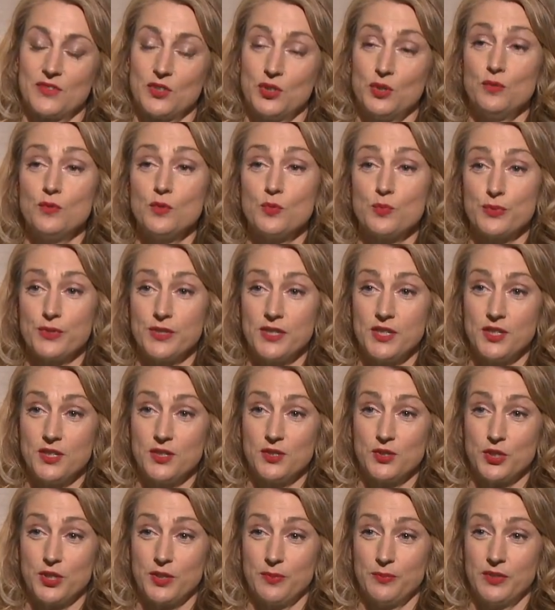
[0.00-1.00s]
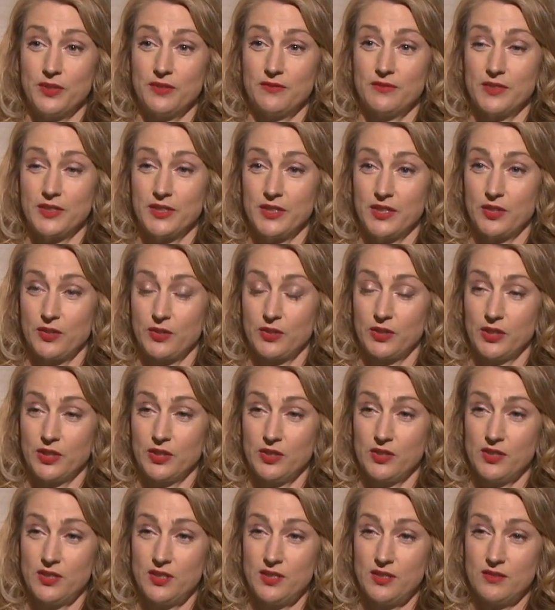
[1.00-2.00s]
So you were pretty determined very early
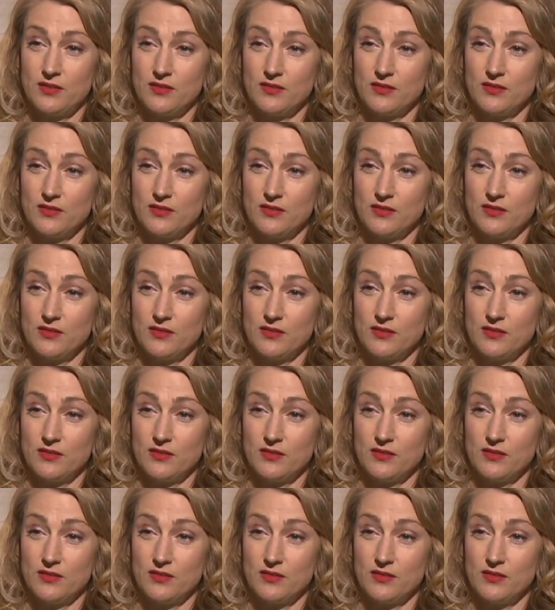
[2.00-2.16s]
on?